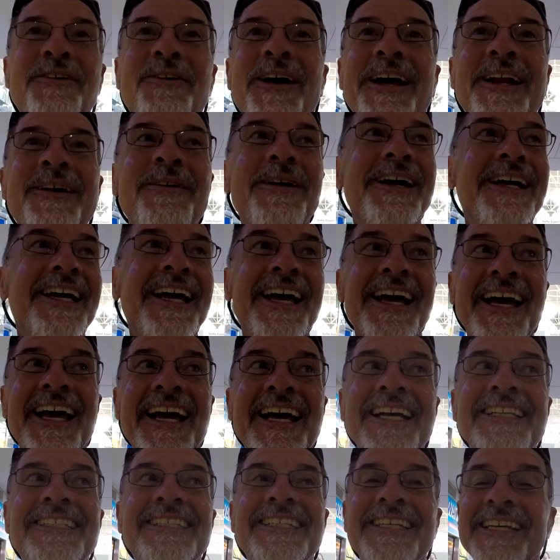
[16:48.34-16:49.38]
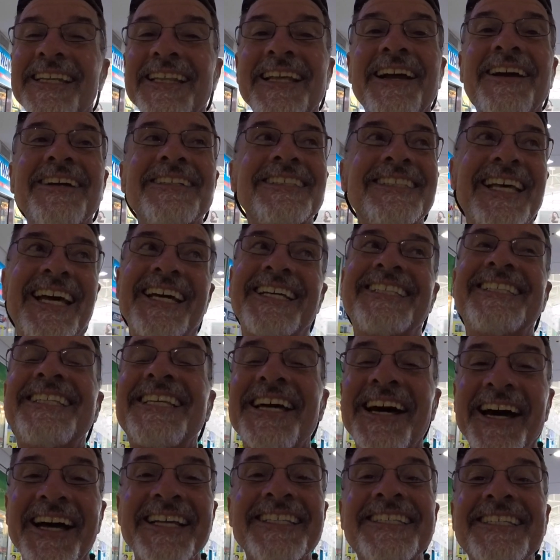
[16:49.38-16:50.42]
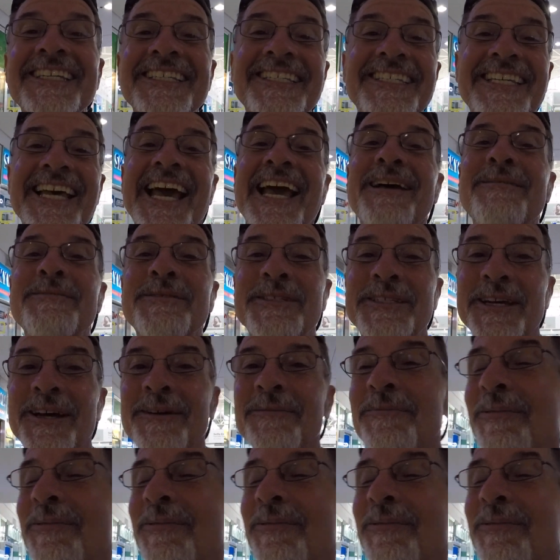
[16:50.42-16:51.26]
anyway, there's like tons of Samsung